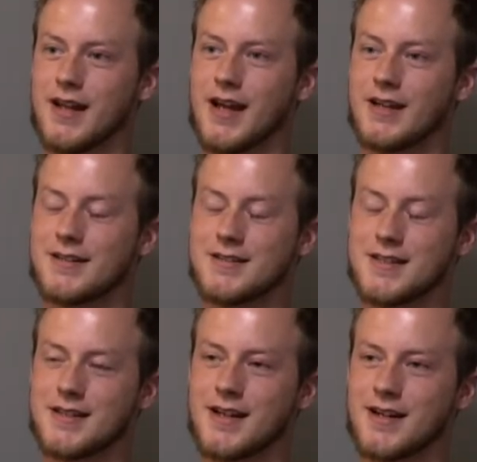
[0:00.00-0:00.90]
had to
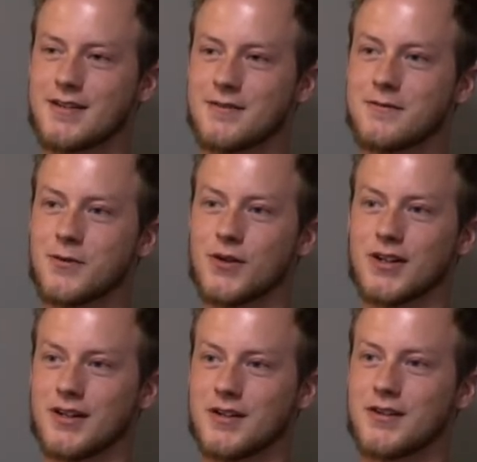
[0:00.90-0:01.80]
sit there for a
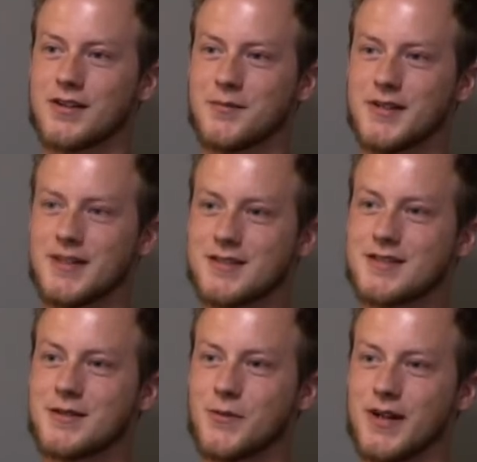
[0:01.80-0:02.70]
good 30 minutes
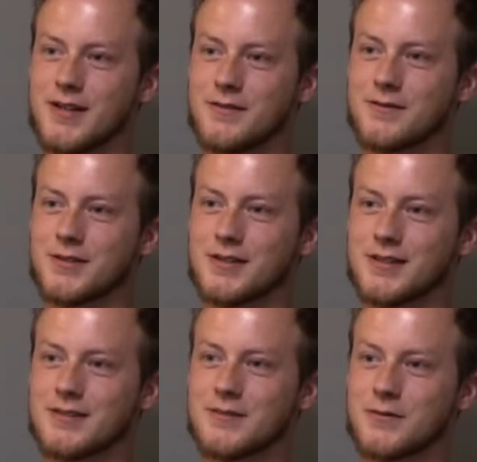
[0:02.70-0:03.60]
waiting for